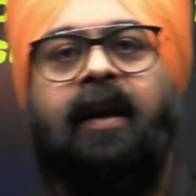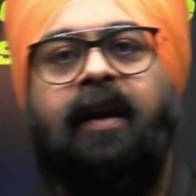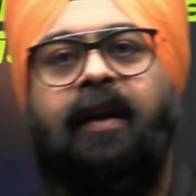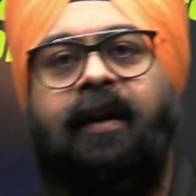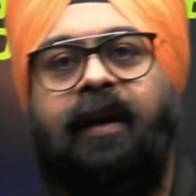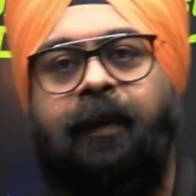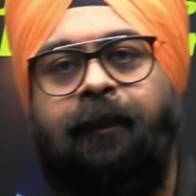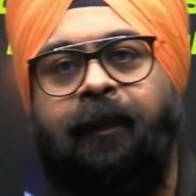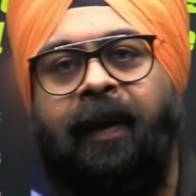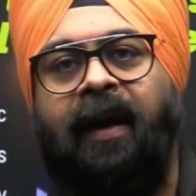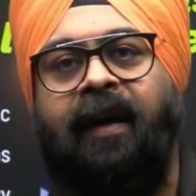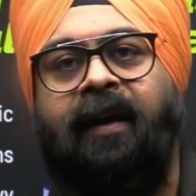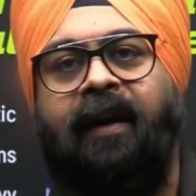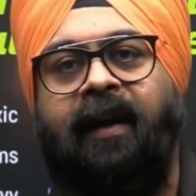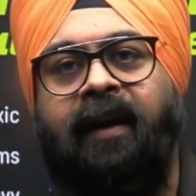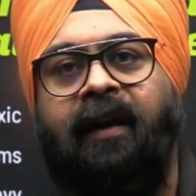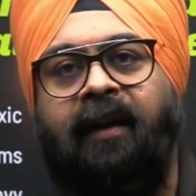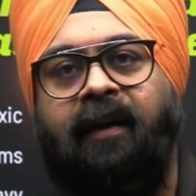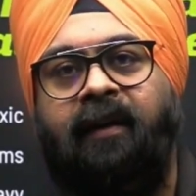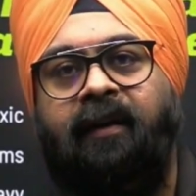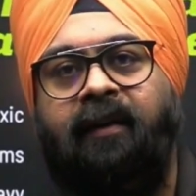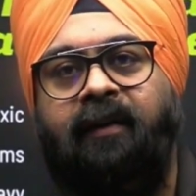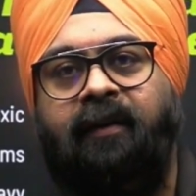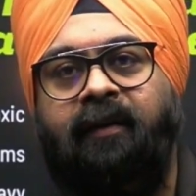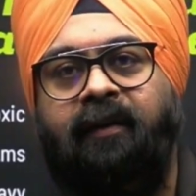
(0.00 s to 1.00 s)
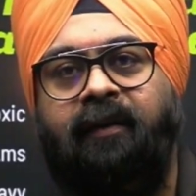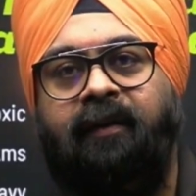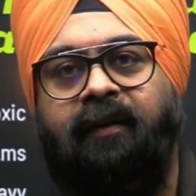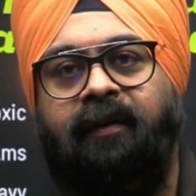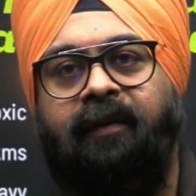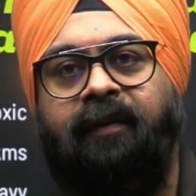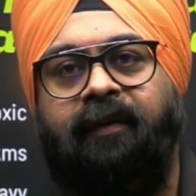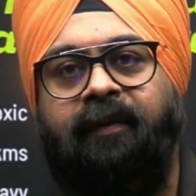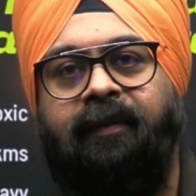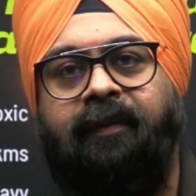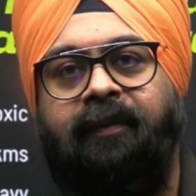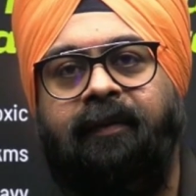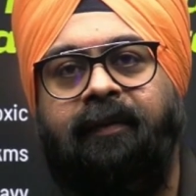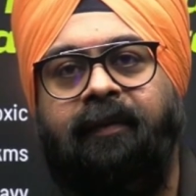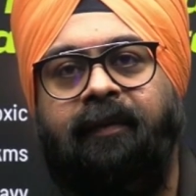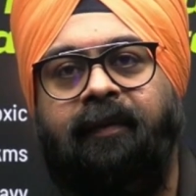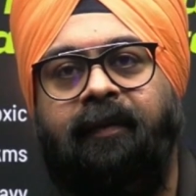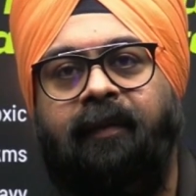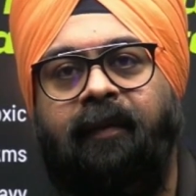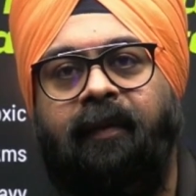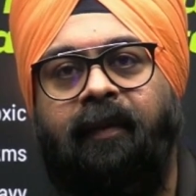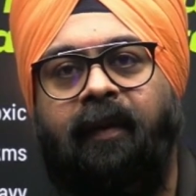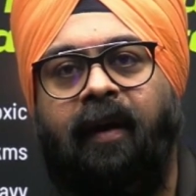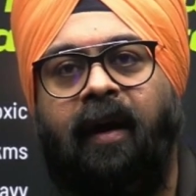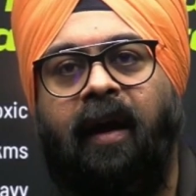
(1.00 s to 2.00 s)
Depending
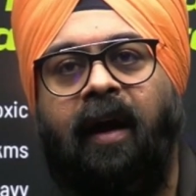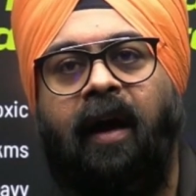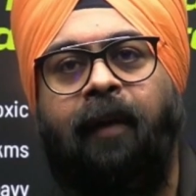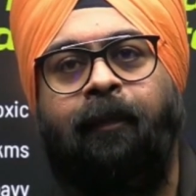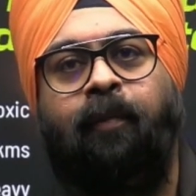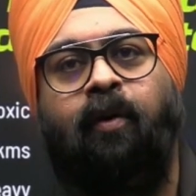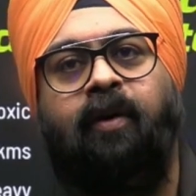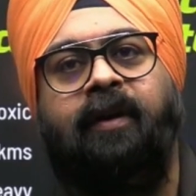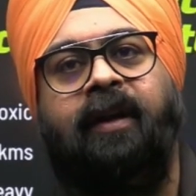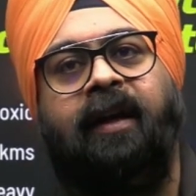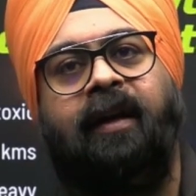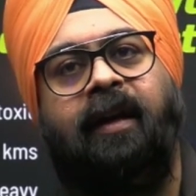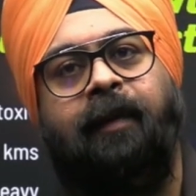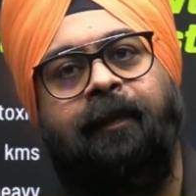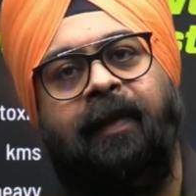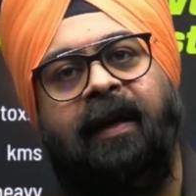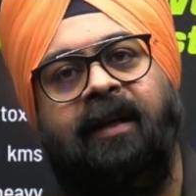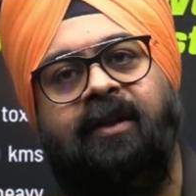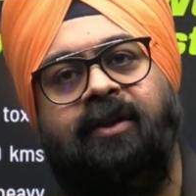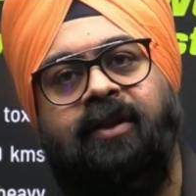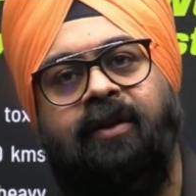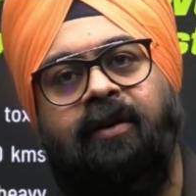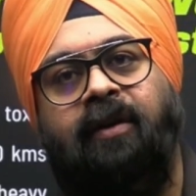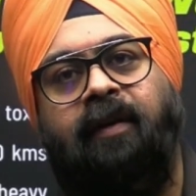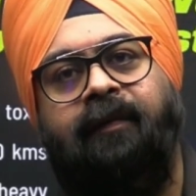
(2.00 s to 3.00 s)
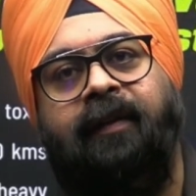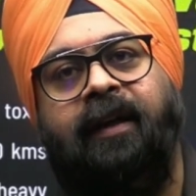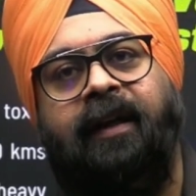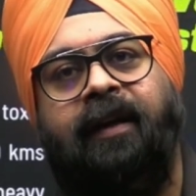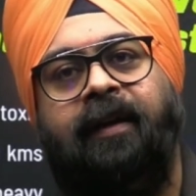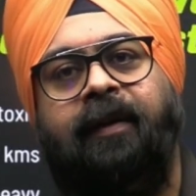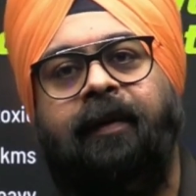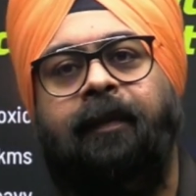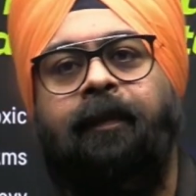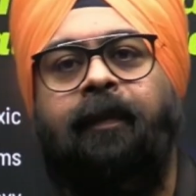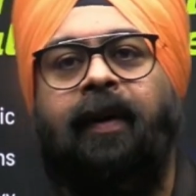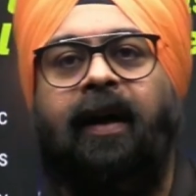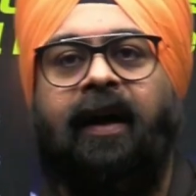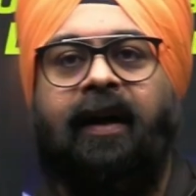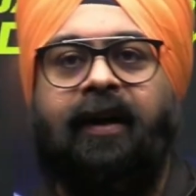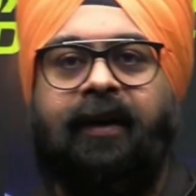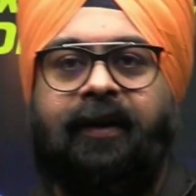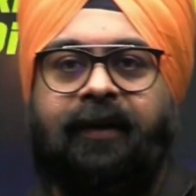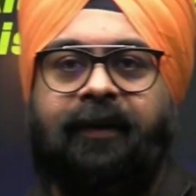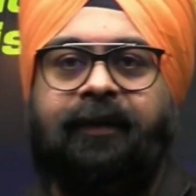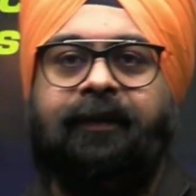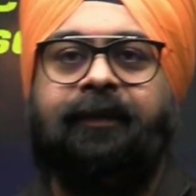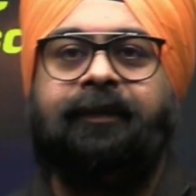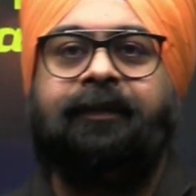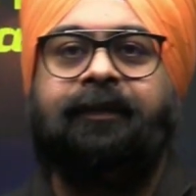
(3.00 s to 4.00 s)
upon the capacity of the plant.